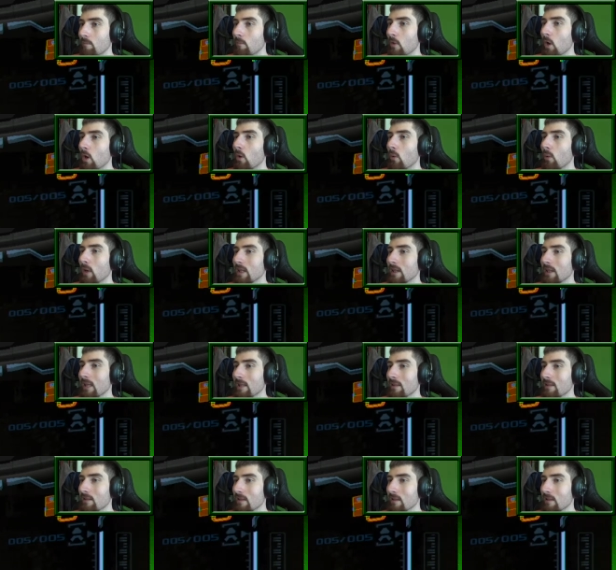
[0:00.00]
Oh wait,
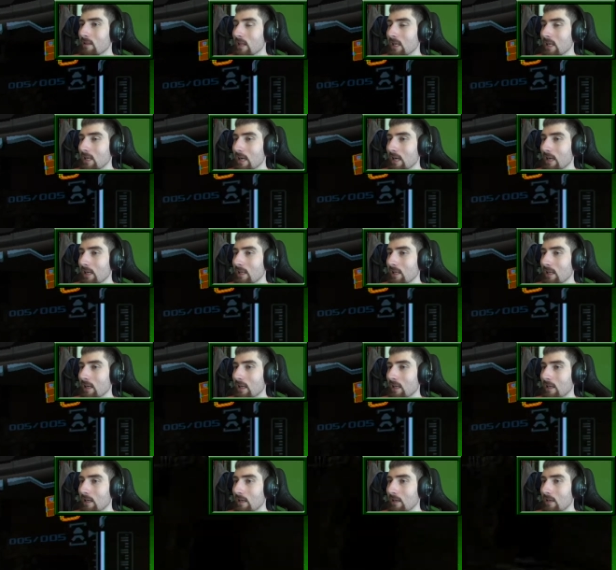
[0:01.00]
that's a thing I
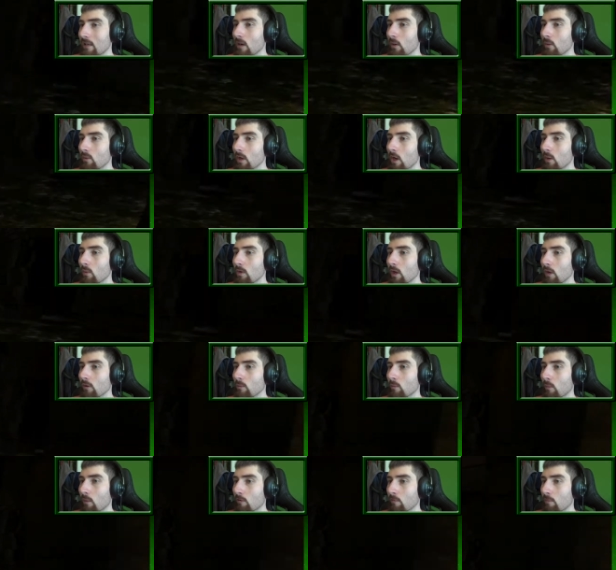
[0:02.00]
can. No, no, not
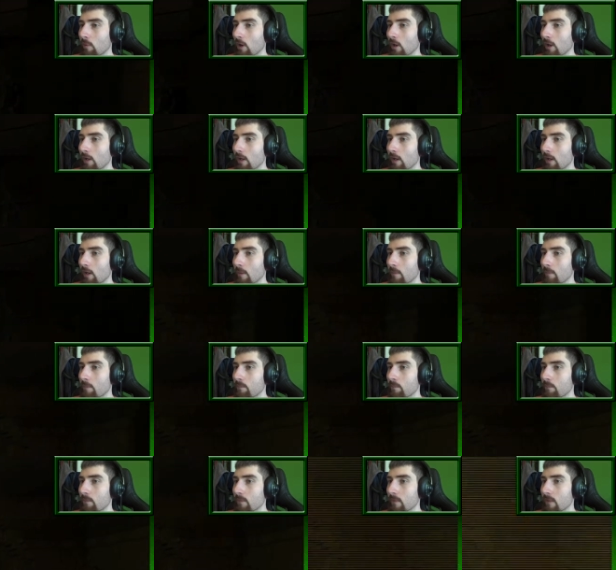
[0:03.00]
morph ball. Uh,
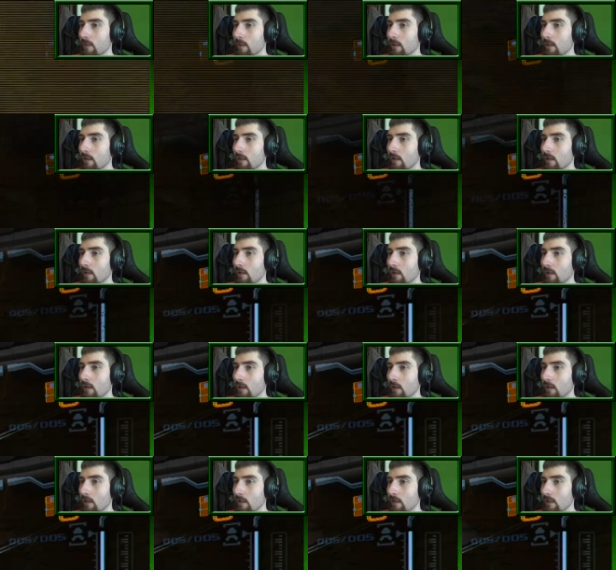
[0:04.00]

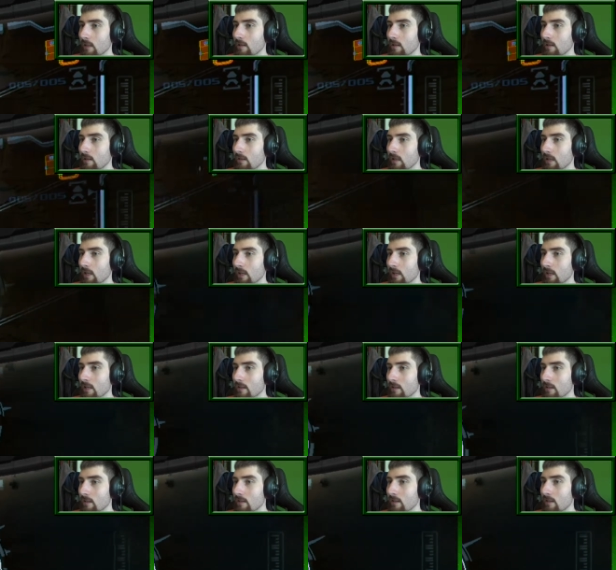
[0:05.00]
yeah, that's a thing I can
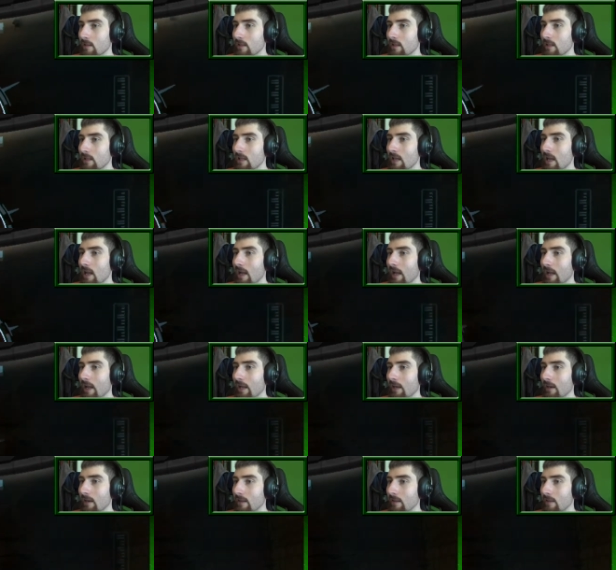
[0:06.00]

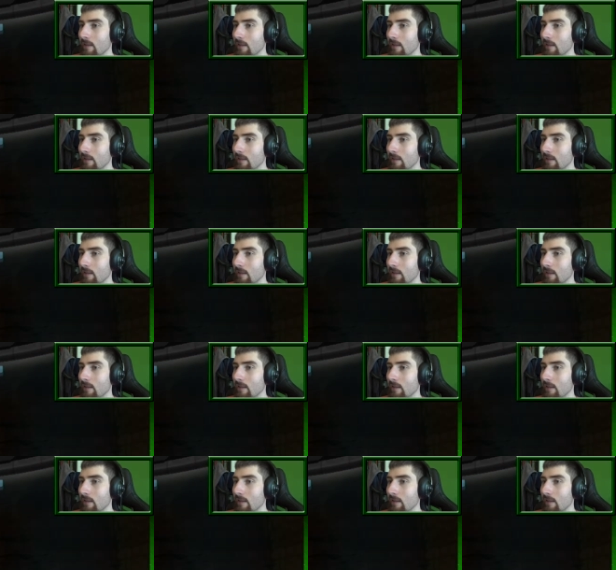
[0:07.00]
scan.